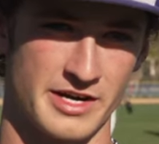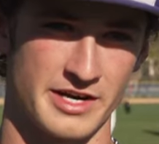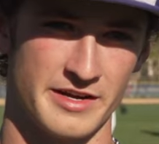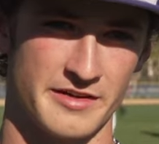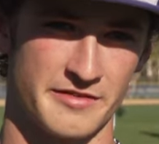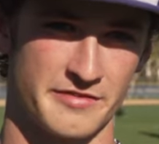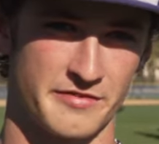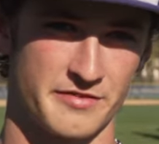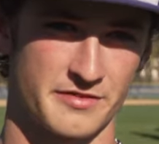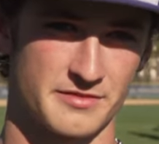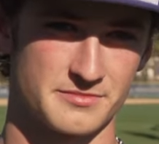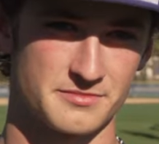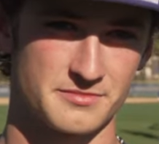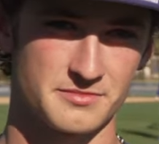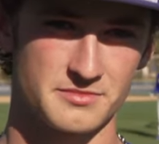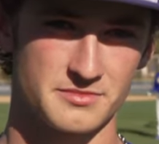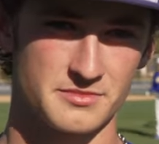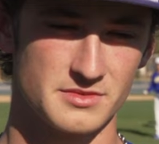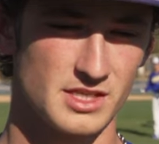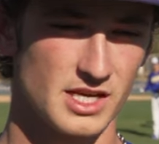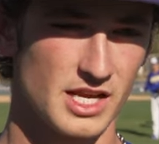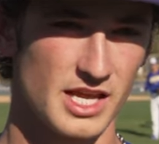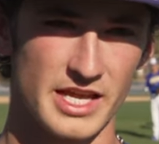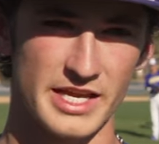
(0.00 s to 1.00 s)
if
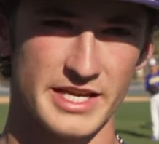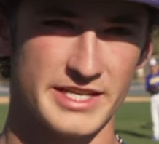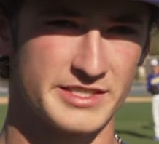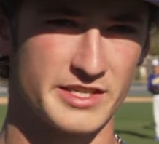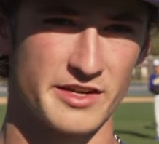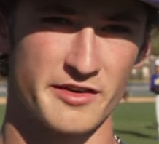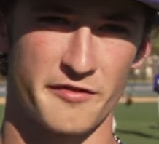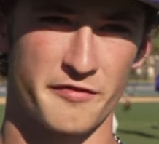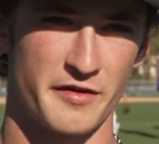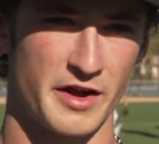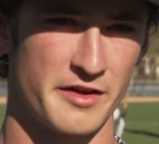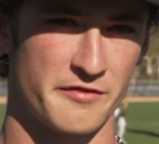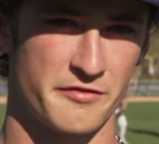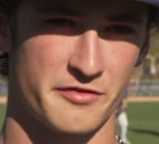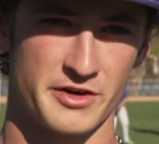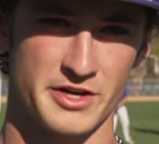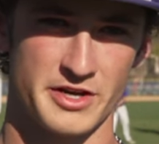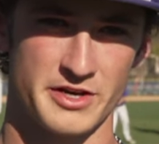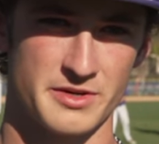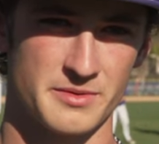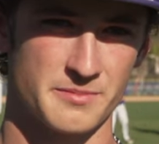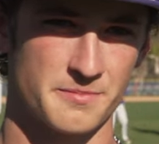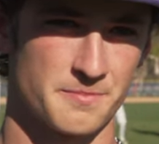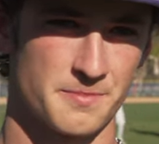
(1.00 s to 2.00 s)
he's going to fight for
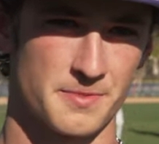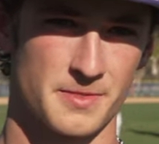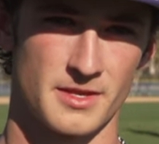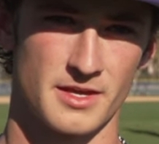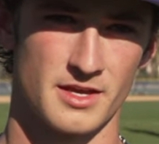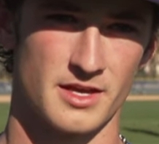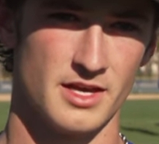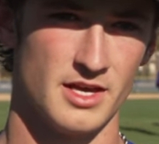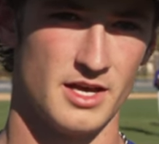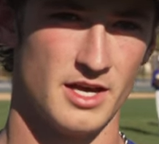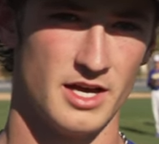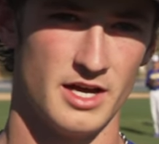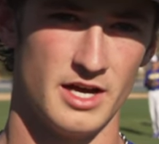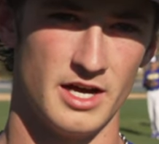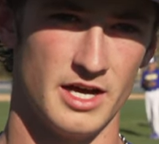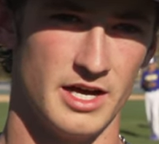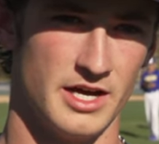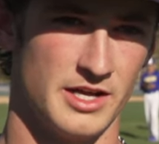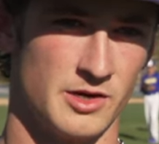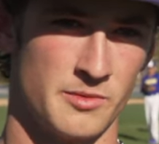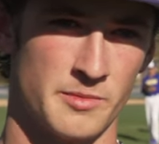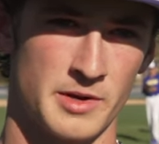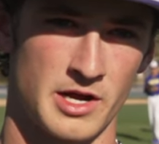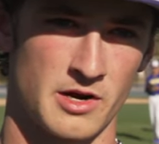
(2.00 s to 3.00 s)
you
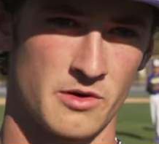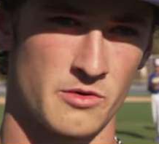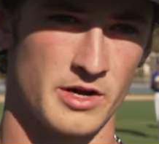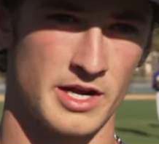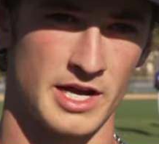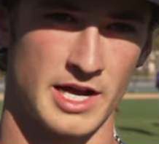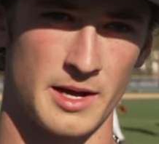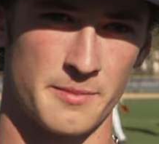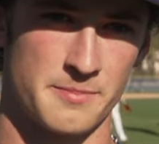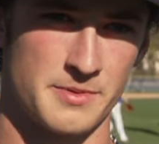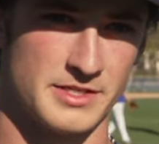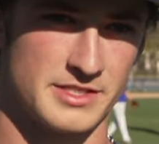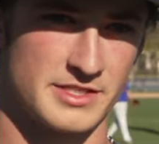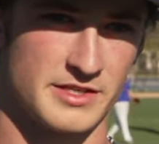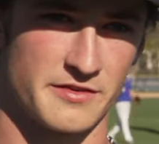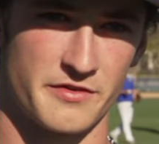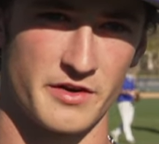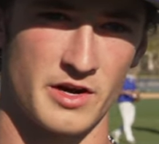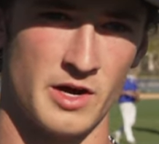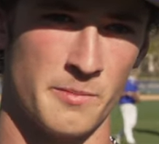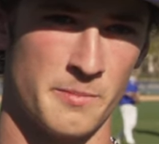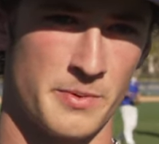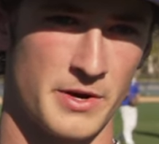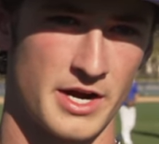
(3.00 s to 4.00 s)
uh, no matter what happens. If an
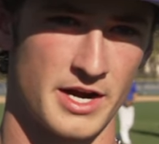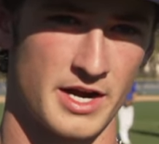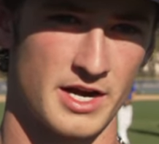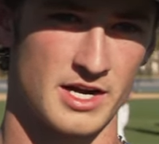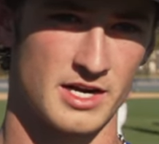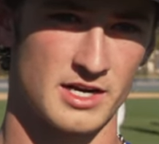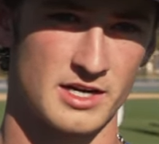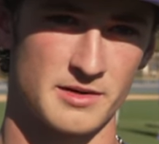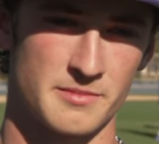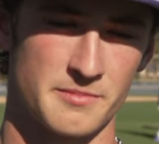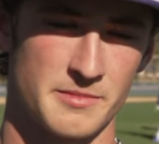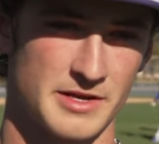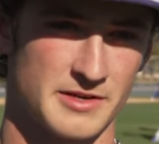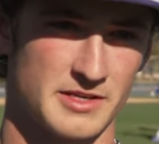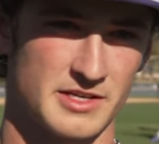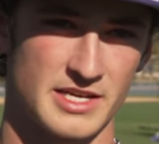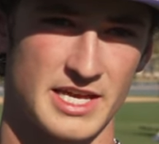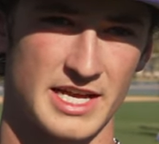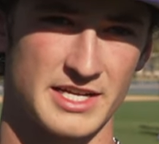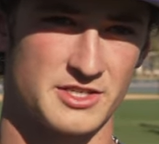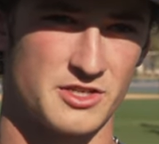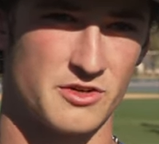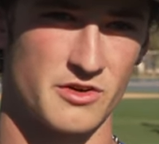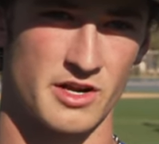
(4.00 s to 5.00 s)
umpire may
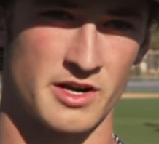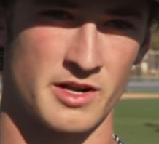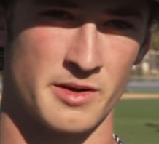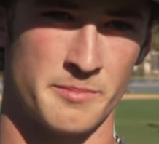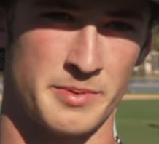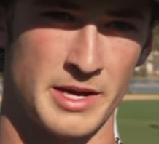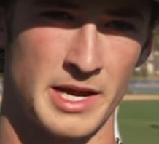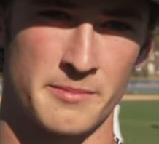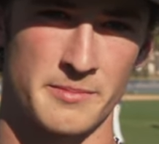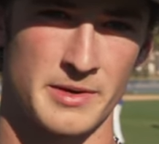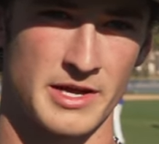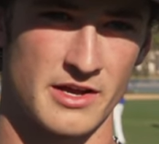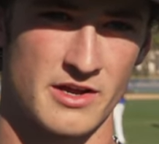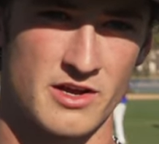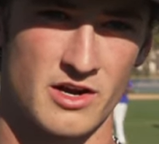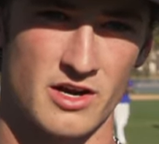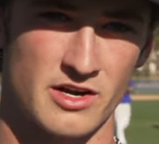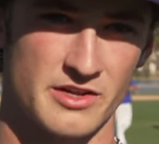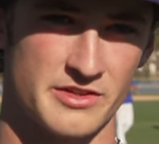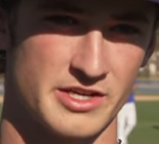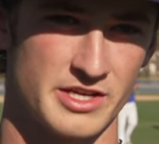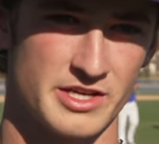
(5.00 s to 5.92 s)
get you on a bang bang call